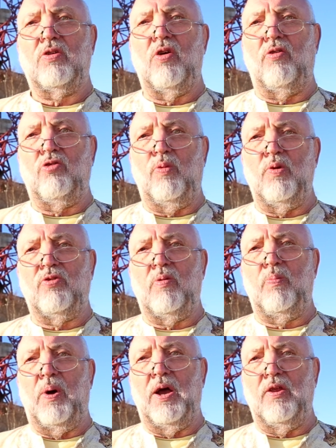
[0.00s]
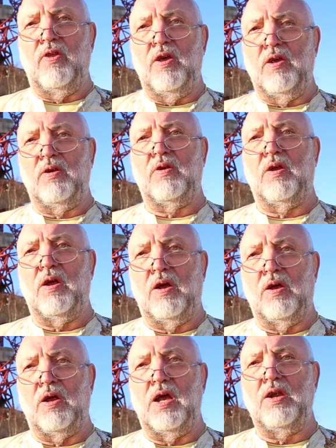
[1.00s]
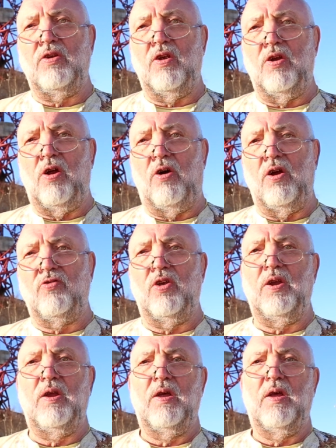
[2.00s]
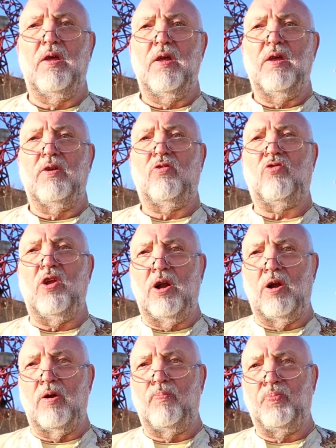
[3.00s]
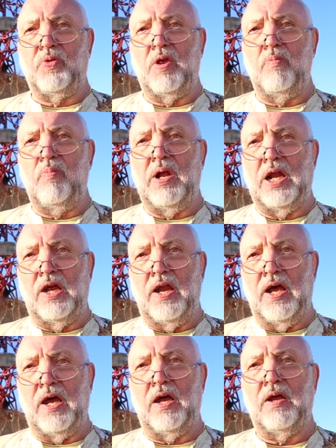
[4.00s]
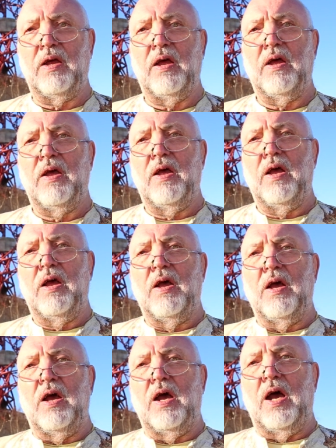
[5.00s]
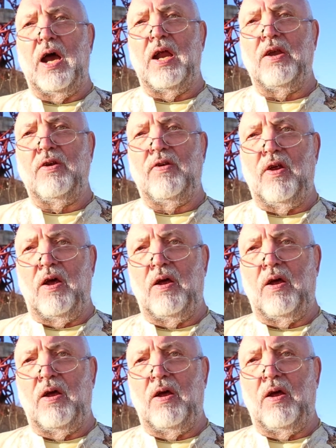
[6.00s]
contributed by the Indian origin steel millionaire. And